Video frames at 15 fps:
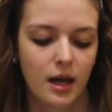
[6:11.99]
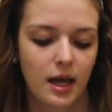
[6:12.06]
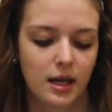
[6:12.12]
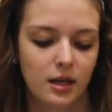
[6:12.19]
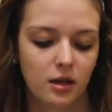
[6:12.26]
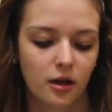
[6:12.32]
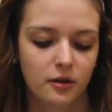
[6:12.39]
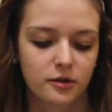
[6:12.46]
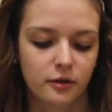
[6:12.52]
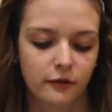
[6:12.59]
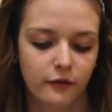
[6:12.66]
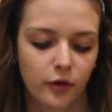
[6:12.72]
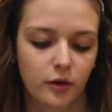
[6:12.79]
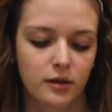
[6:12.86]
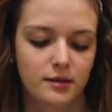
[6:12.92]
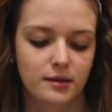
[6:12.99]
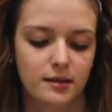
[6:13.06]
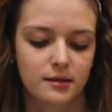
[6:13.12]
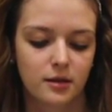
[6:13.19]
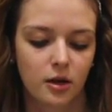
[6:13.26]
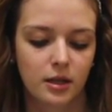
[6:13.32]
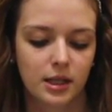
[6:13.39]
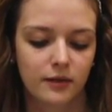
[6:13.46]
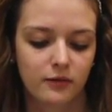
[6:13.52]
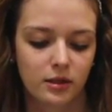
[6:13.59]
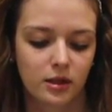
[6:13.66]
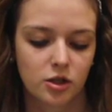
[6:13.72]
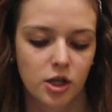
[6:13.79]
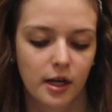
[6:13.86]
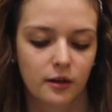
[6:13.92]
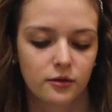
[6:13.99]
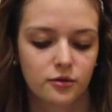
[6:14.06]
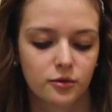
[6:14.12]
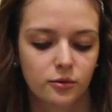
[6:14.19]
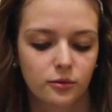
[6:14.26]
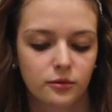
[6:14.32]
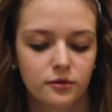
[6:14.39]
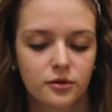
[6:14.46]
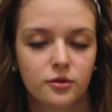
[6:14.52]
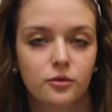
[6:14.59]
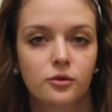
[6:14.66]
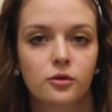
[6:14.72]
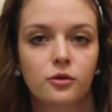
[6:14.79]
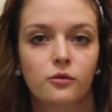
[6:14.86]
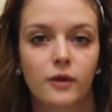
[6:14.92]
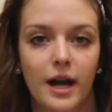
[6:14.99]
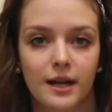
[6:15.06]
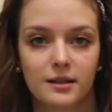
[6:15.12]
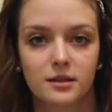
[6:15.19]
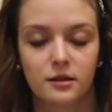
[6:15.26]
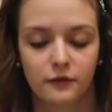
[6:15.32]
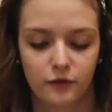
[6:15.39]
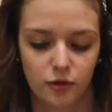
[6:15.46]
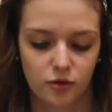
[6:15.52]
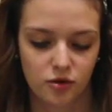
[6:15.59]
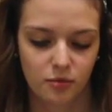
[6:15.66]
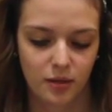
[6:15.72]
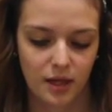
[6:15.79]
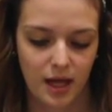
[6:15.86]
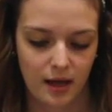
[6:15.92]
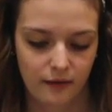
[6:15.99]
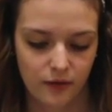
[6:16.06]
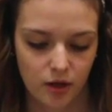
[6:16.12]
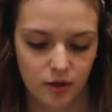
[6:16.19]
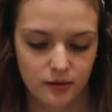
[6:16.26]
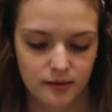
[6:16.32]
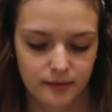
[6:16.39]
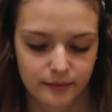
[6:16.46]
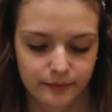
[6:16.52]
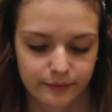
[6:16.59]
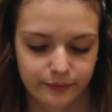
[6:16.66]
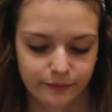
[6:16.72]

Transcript: and it also focuses on giving the child tools to correct the future behaviors.